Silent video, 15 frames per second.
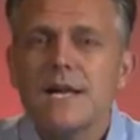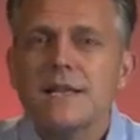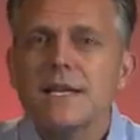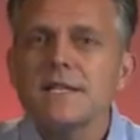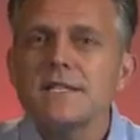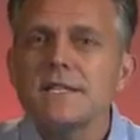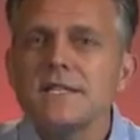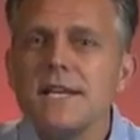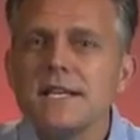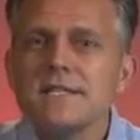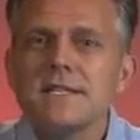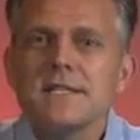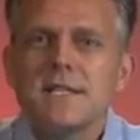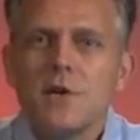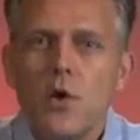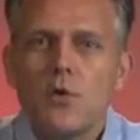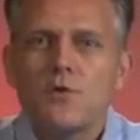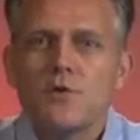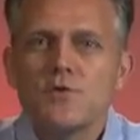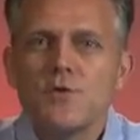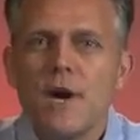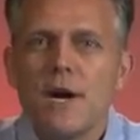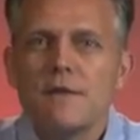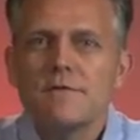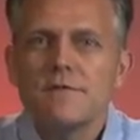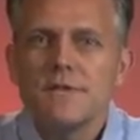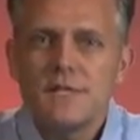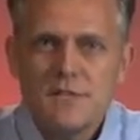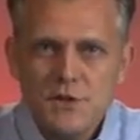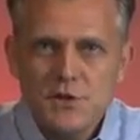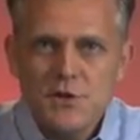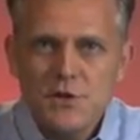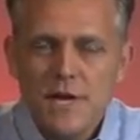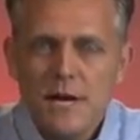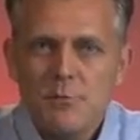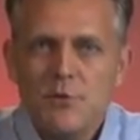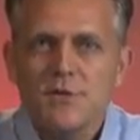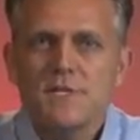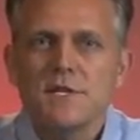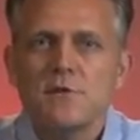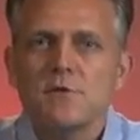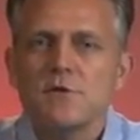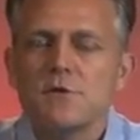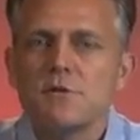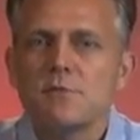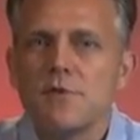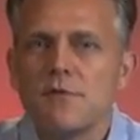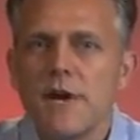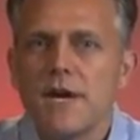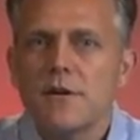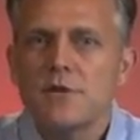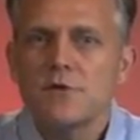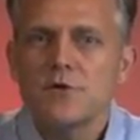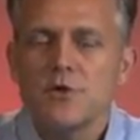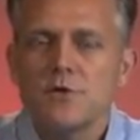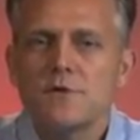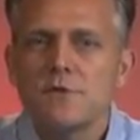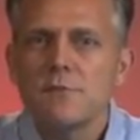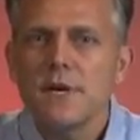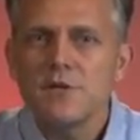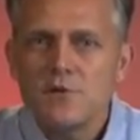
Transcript: LexisNexis and Overdrive, the digital library solutions provider chosen by